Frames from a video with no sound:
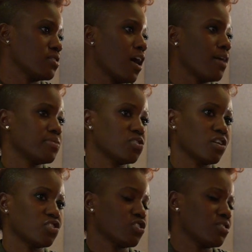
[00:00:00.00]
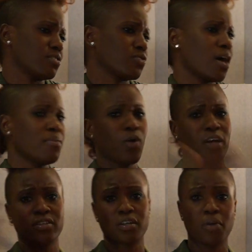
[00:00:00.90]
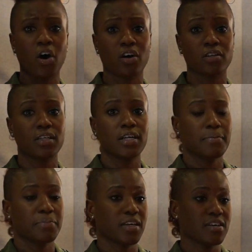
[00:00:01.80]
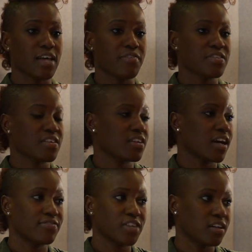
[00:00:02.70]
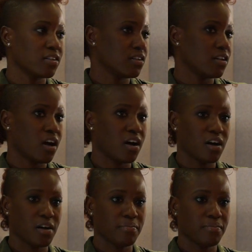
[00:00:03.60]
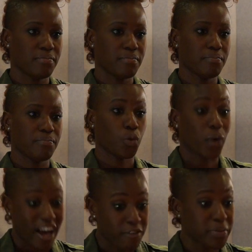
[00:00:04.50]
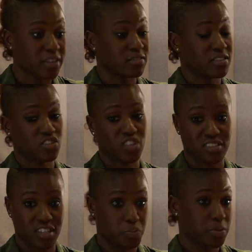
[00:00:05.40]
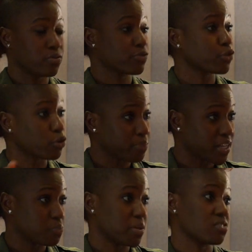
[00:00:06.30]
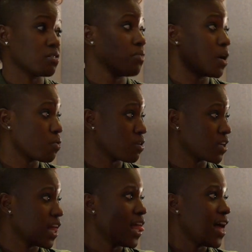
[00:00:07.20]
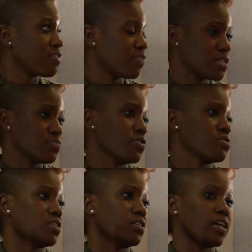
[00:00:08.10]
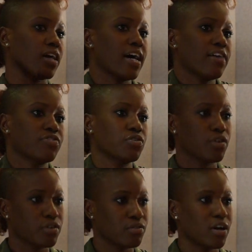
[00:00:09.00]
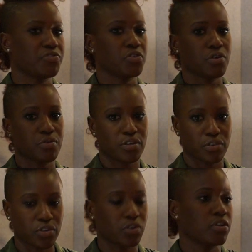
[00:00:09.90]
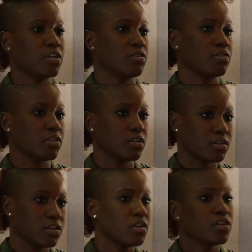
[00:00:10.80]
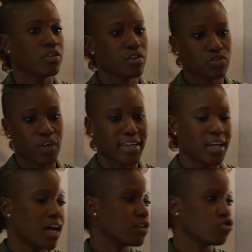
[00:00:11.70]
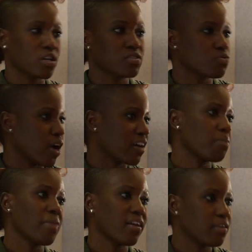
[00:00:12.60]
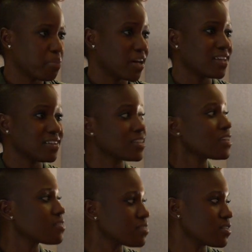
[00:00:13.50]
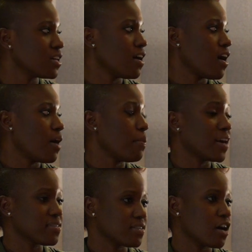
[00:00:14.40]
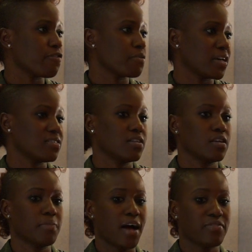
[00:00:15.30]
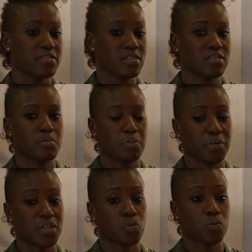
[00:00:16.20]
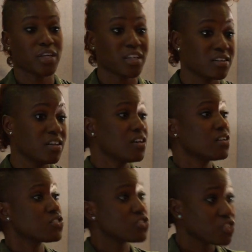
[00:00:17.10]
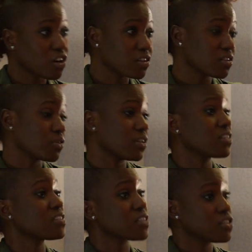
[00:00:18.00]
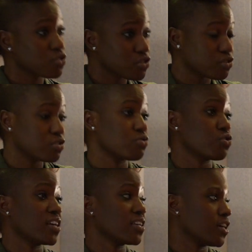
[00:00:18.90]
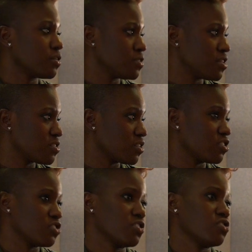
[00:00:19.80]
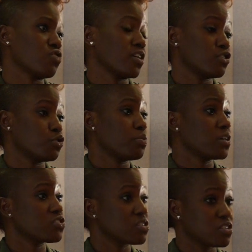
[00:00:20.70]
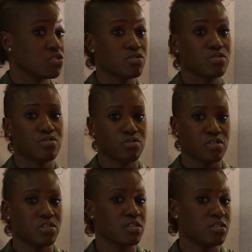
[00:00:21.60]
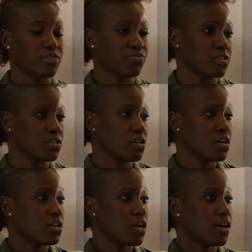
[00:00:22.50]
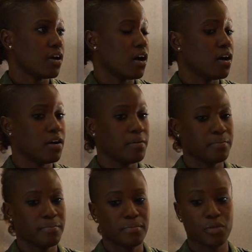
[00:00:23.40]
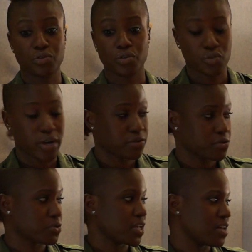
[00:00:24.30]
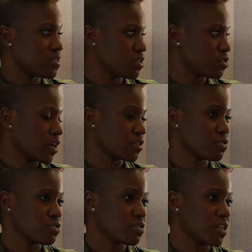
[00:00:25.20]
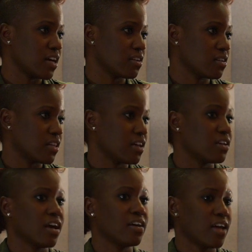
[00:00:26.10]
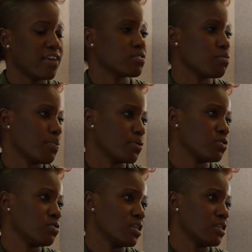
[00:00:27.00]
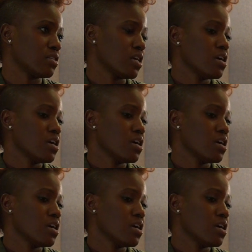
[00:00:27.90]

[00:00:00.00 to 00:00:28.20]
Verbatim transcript: Now I'm, it's not just come one, come all, because everything that I've done um, the way I've been suggested has been referral based based on my work and vice versa. Like I have to know you, I have to know that you're good and that you know, so I can't just recommend, but at least myself and my team have a system in place where we can start at least introduce you, trying to get you into these auditions, trying to do pitches, introduce you to these different um, musical directors or casting directors so that they can have some opportunities.